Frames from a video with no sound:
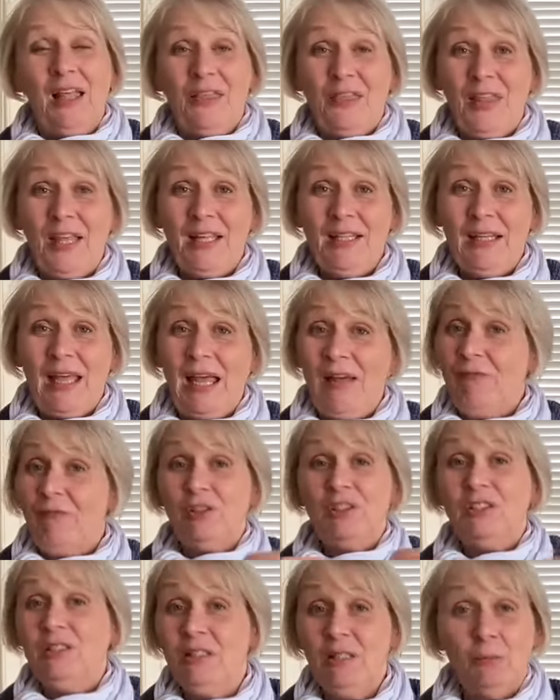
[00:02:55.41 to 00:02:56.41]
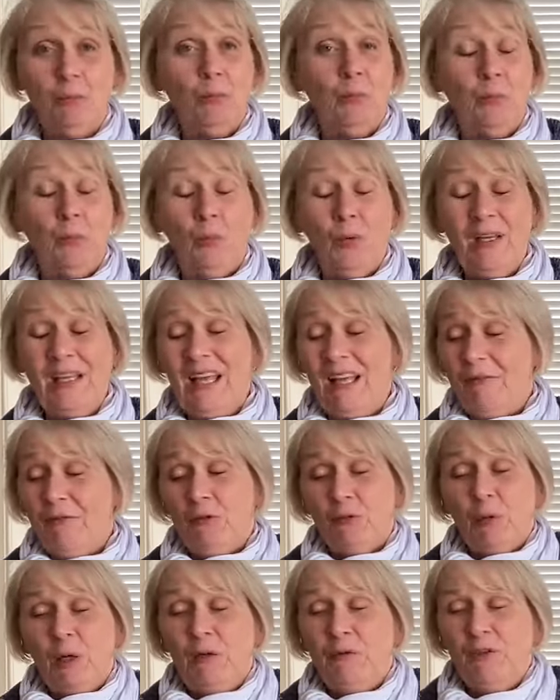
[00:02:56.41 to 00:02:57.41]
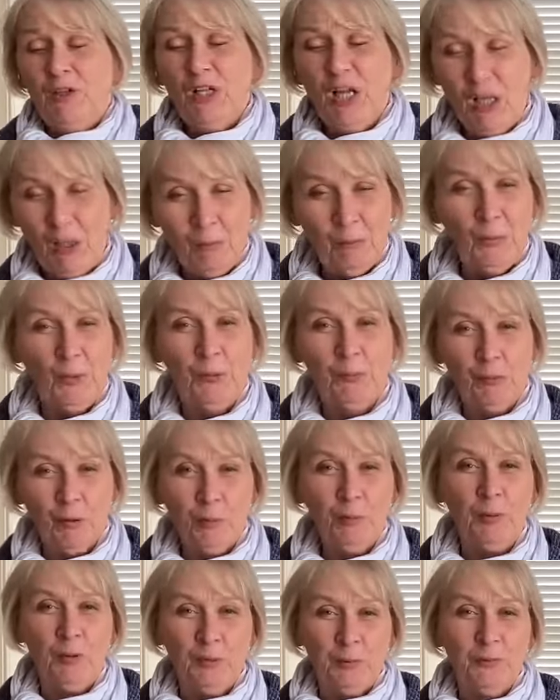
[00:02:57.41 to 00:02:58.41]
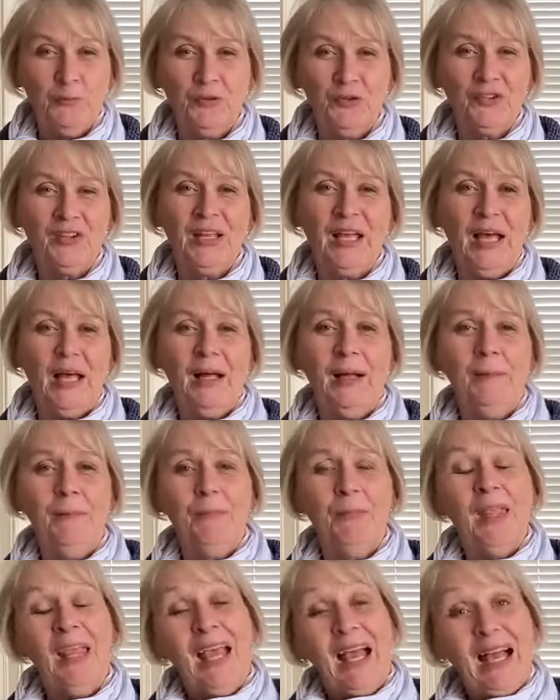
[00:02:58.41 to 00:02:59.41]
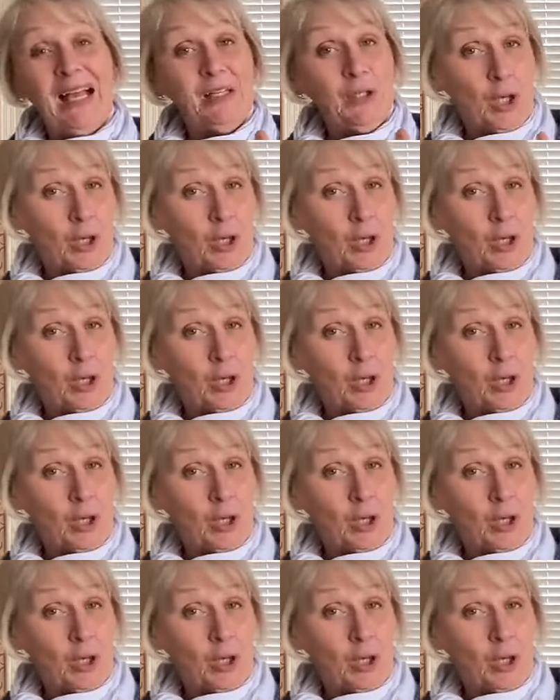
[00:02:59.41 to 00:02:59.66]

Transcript: then every time we have to overcome the problems um, and